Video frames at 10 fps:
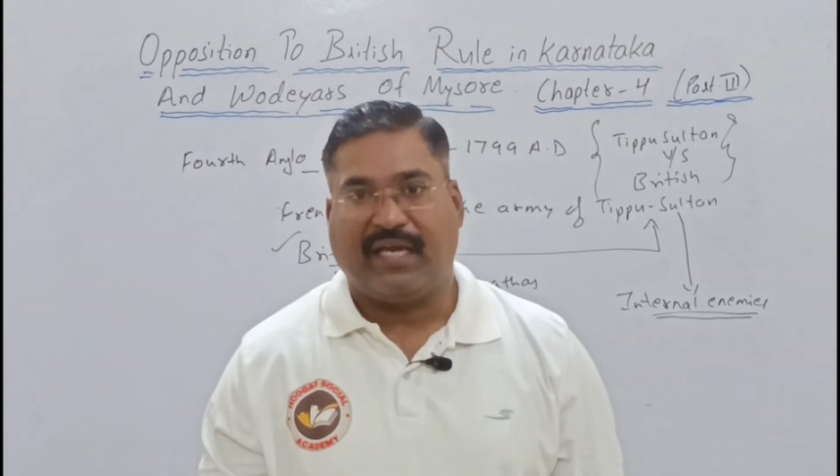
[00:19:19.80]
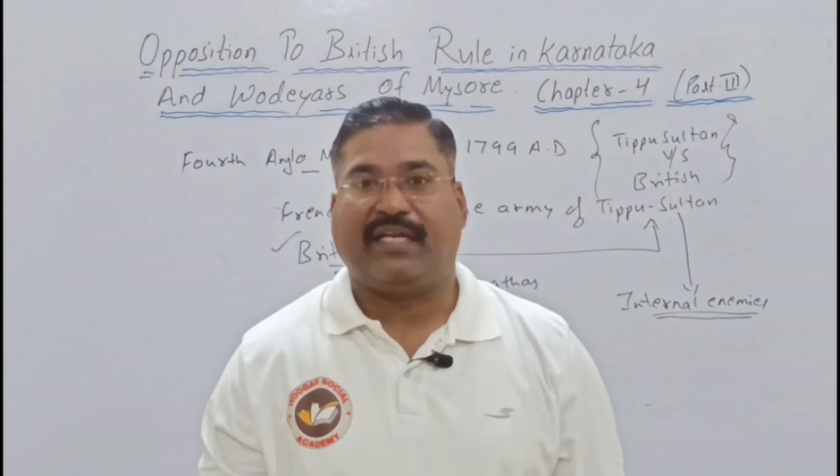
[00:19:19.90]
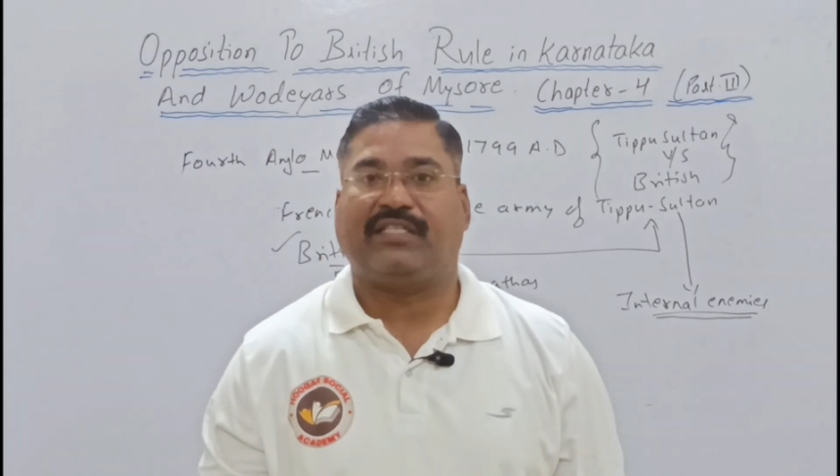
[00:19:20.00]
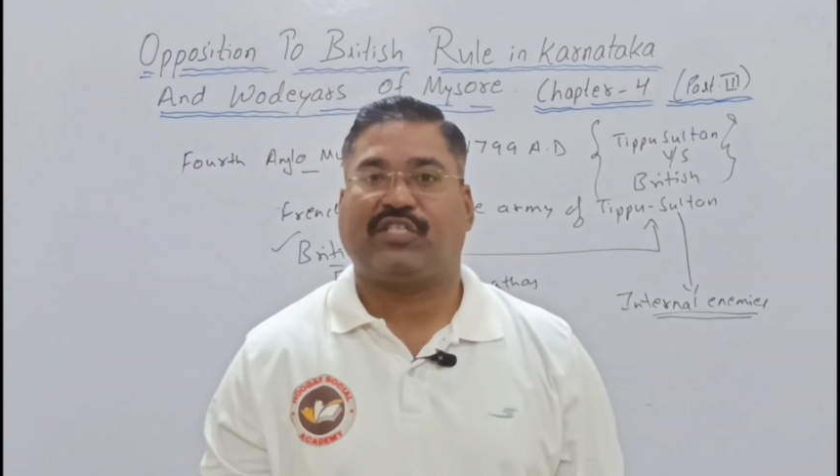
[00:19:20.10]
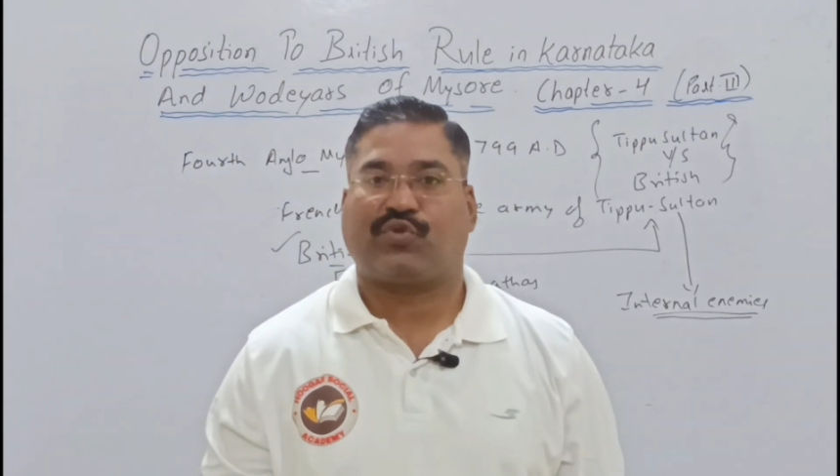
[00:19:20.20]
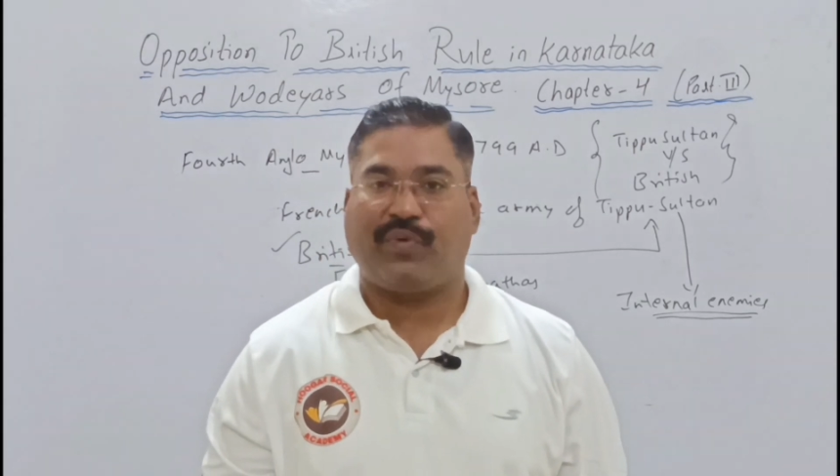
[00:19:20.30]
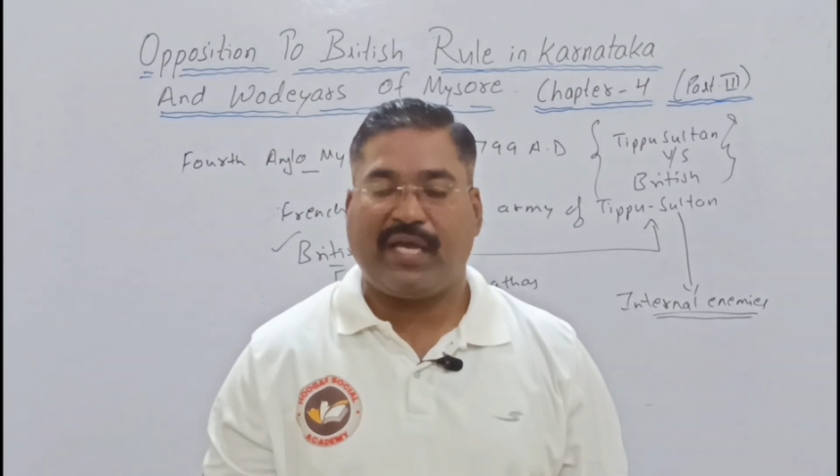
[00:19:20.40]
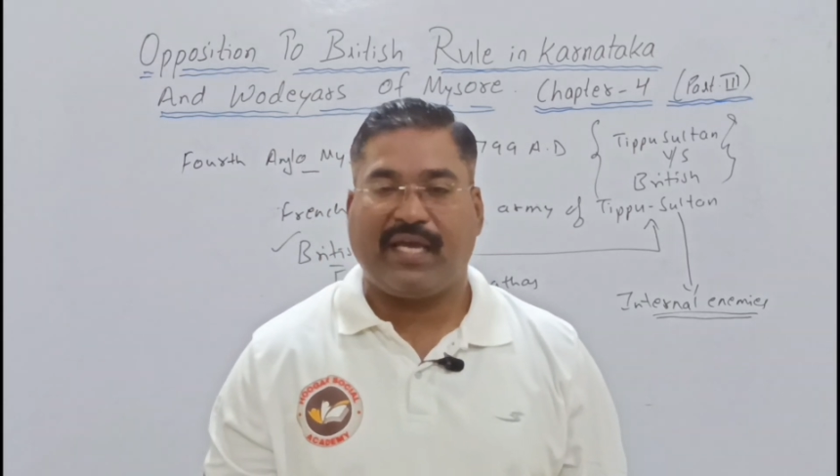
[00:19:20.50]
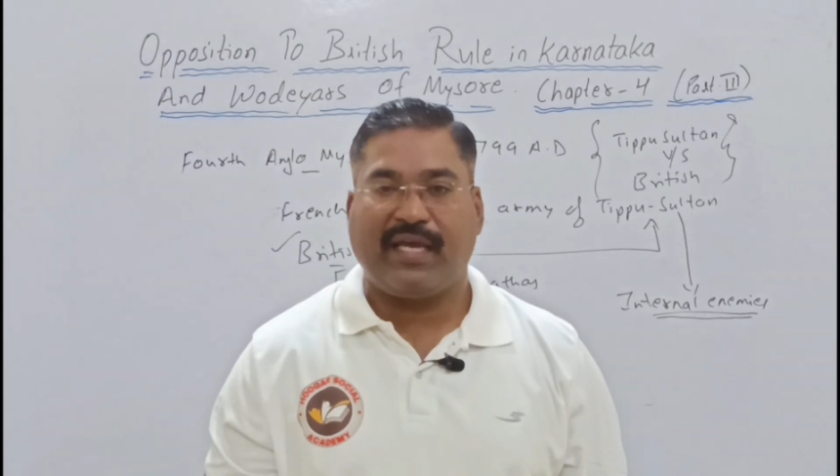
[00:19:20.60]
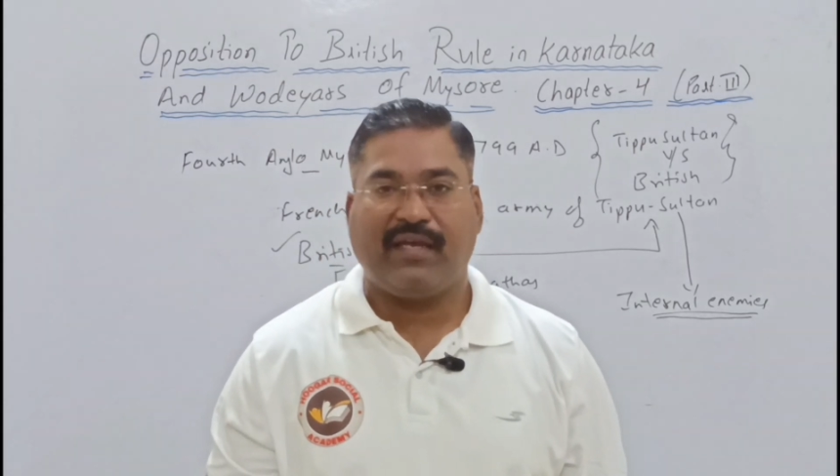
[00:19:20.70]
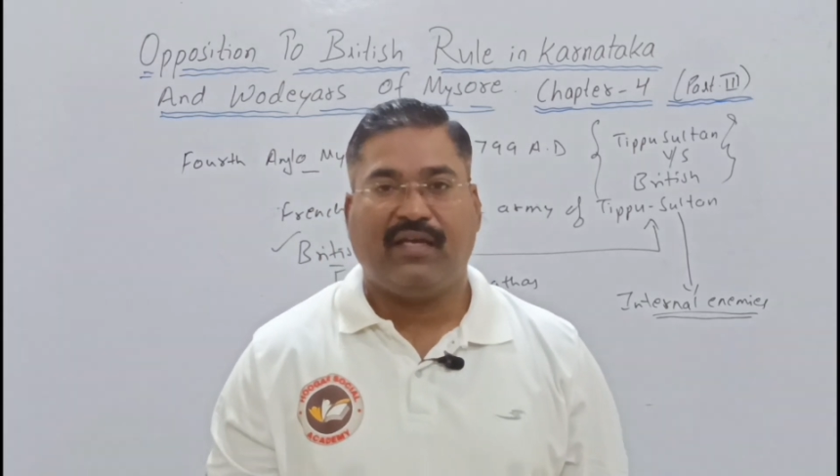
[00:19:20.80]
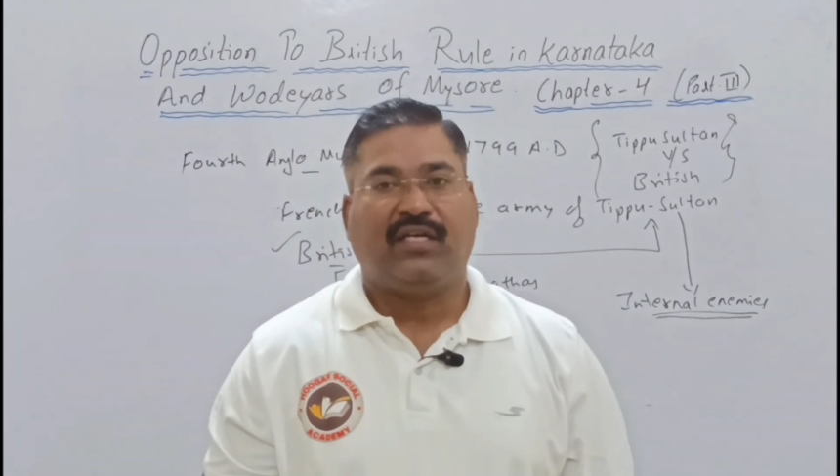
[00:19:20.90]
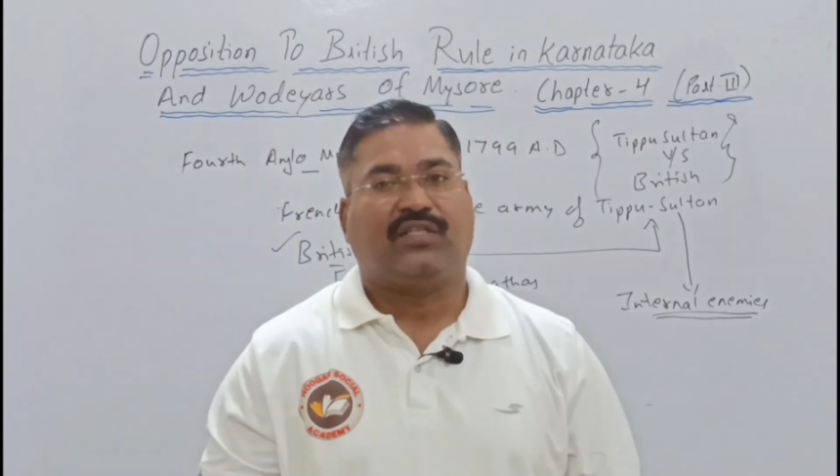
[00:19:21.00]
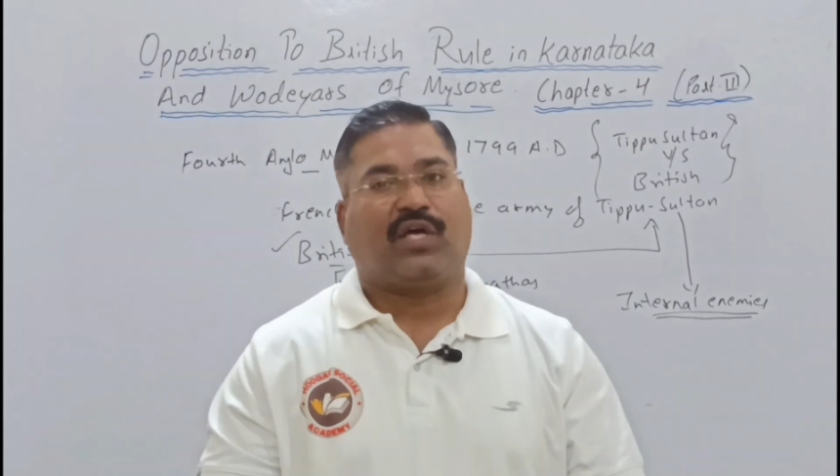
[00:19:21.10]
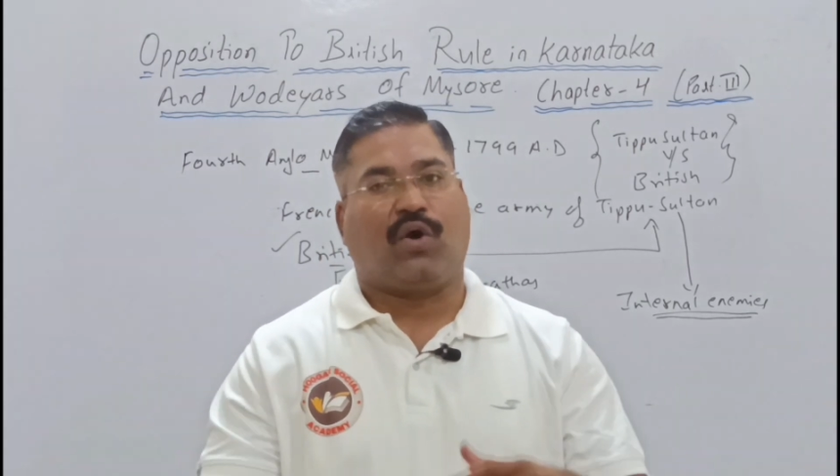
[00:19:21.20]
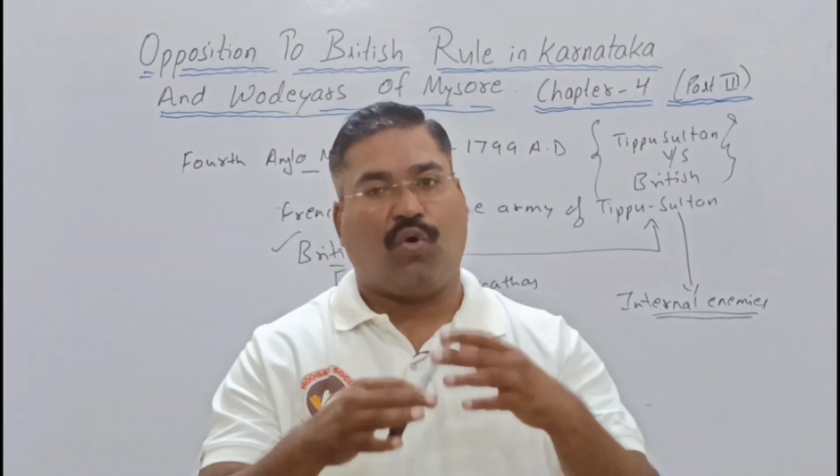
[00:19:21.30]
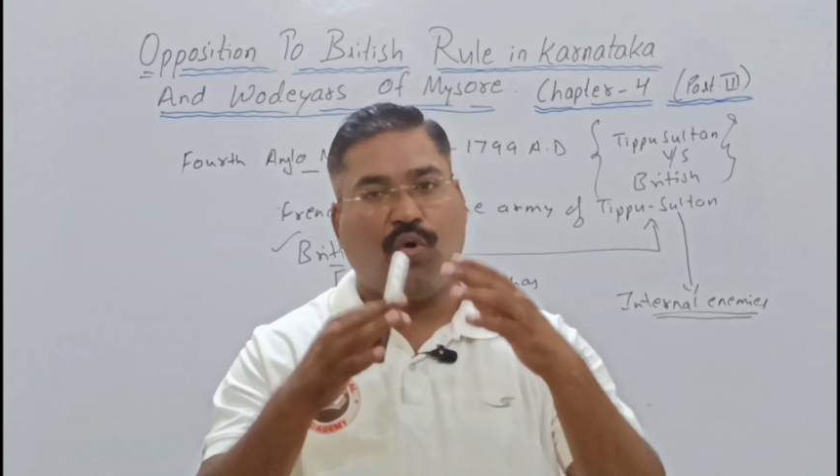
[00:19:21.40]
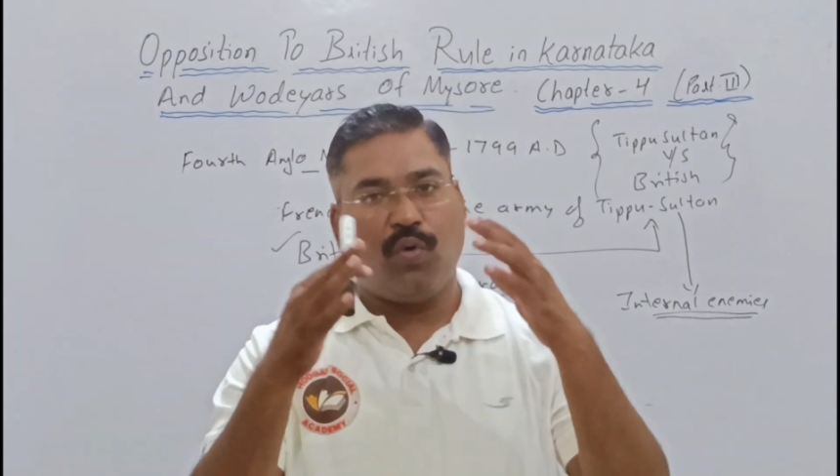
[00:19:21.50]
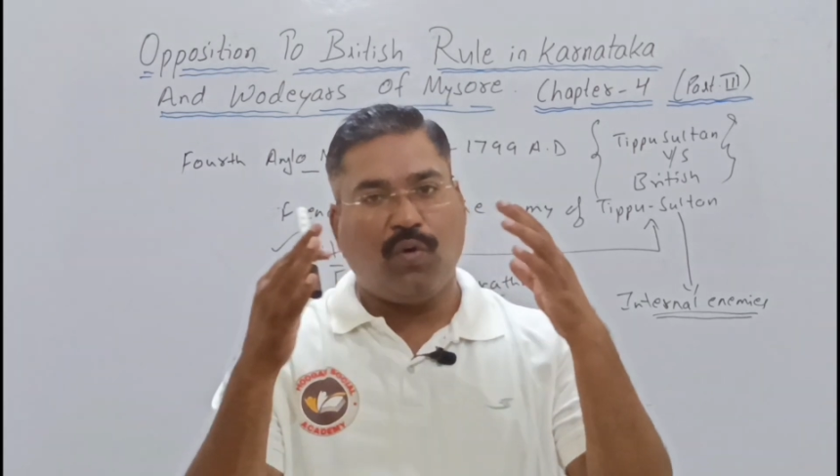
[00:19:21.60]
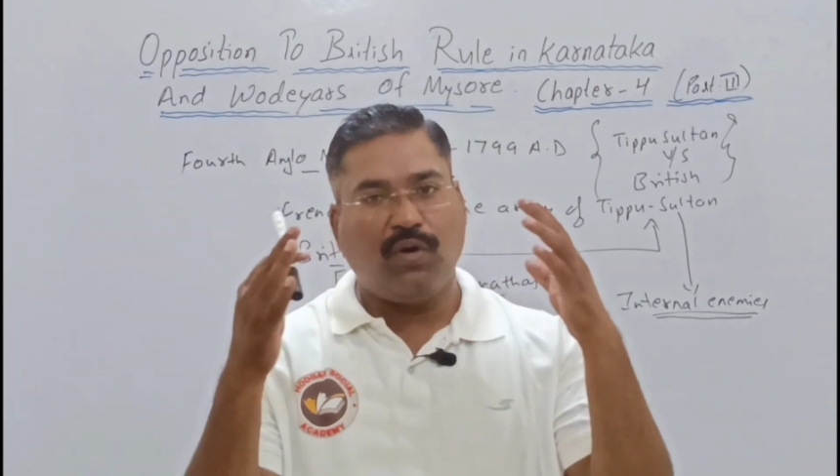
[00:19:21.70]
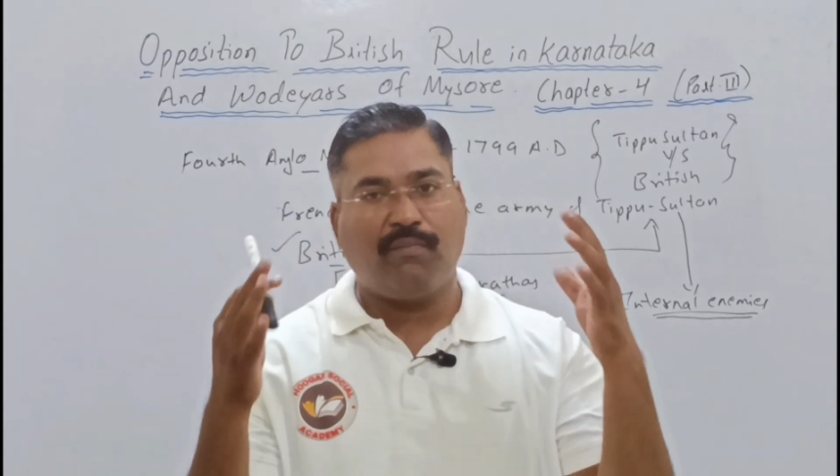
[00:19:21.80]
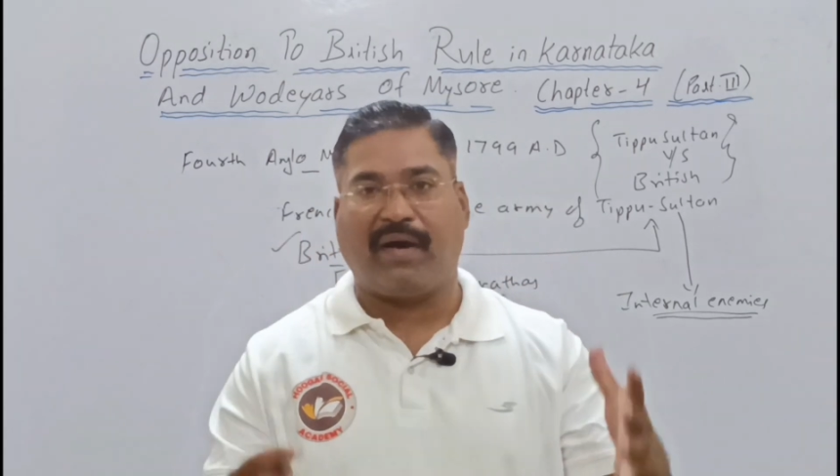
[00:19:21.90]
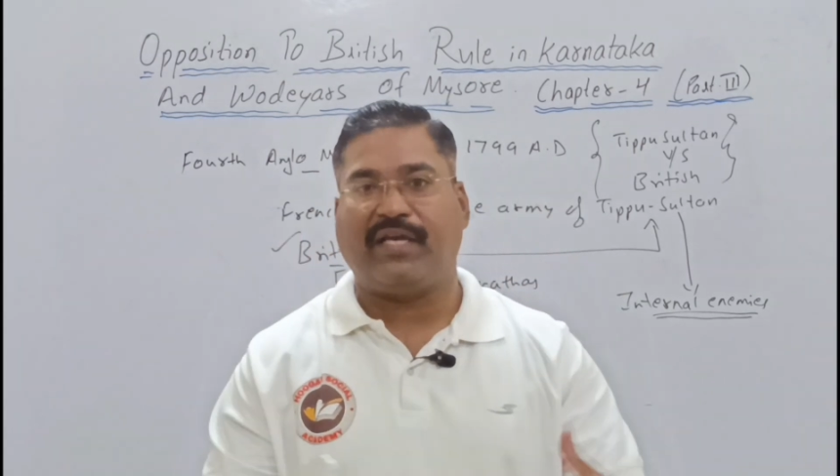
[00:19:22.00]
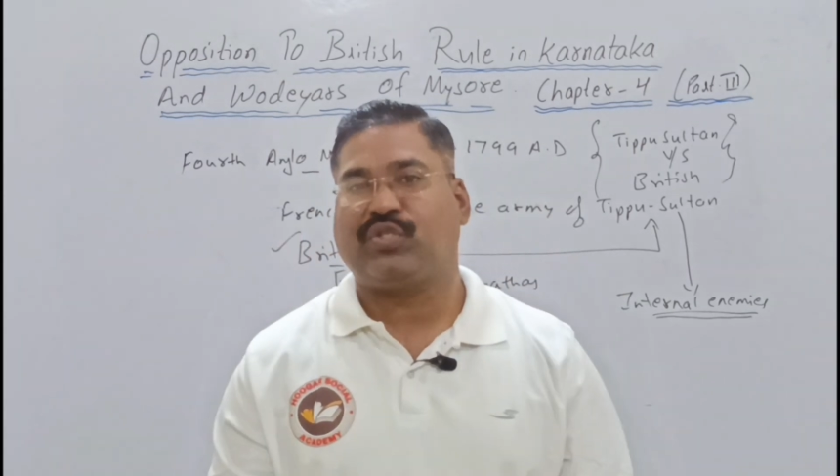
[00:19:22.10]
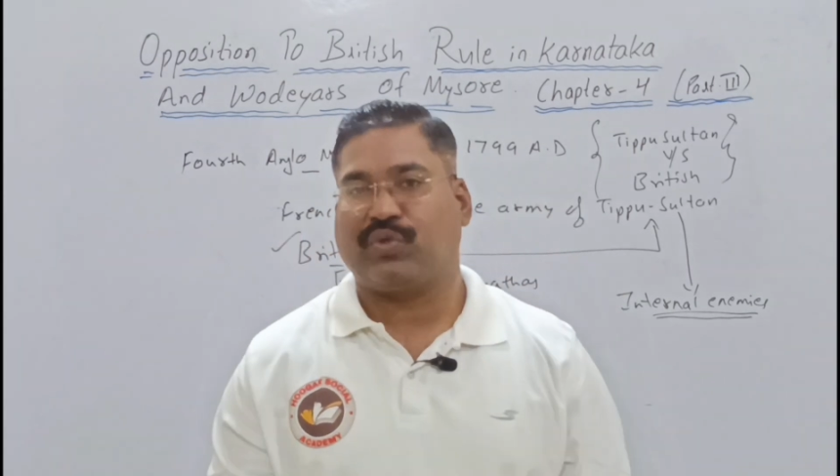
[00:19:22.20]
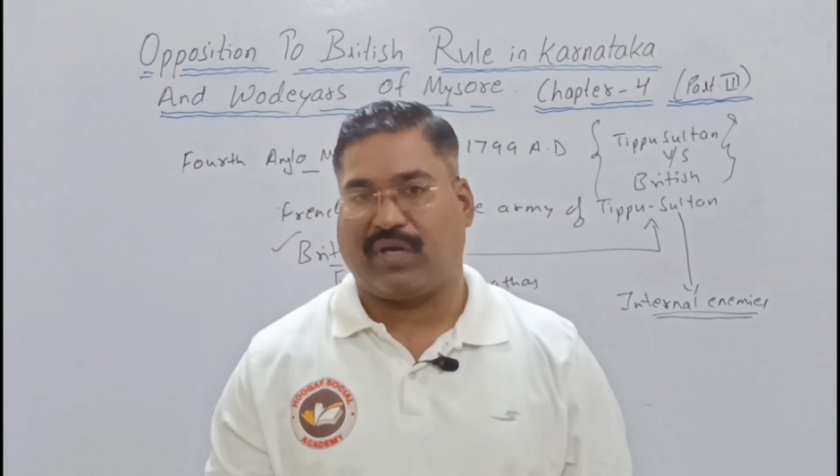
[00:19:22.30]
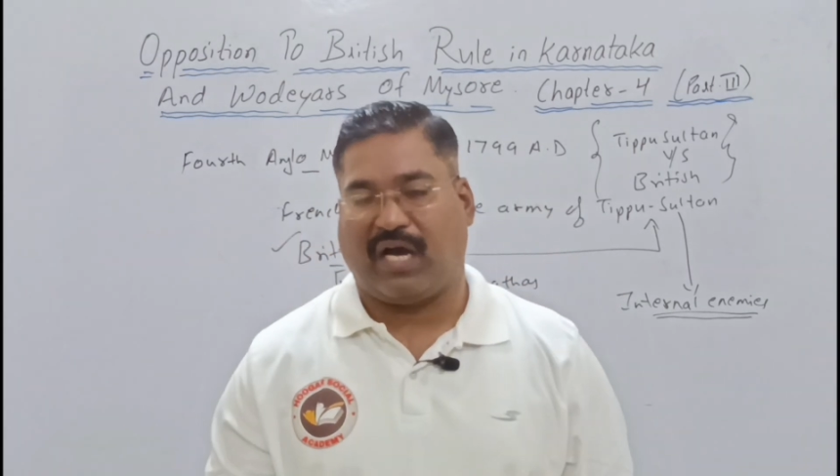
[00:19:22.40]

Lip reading: In this way, the whole Mysore,